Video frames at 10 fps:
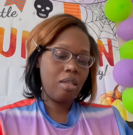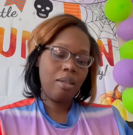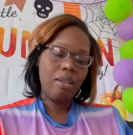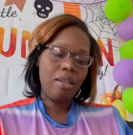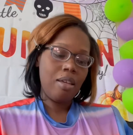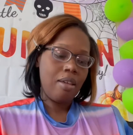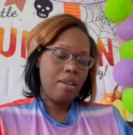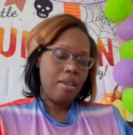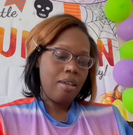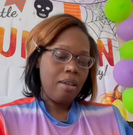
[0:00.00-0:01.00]

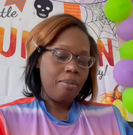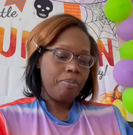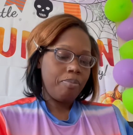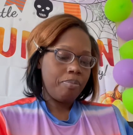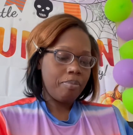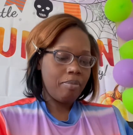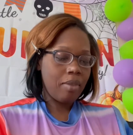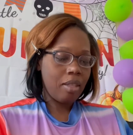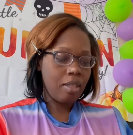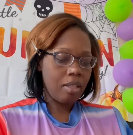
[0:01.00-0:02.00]

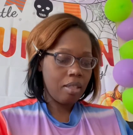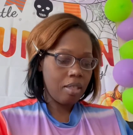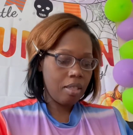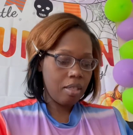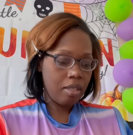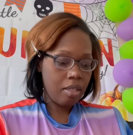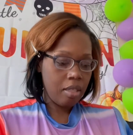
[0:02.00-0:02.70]
[no speech]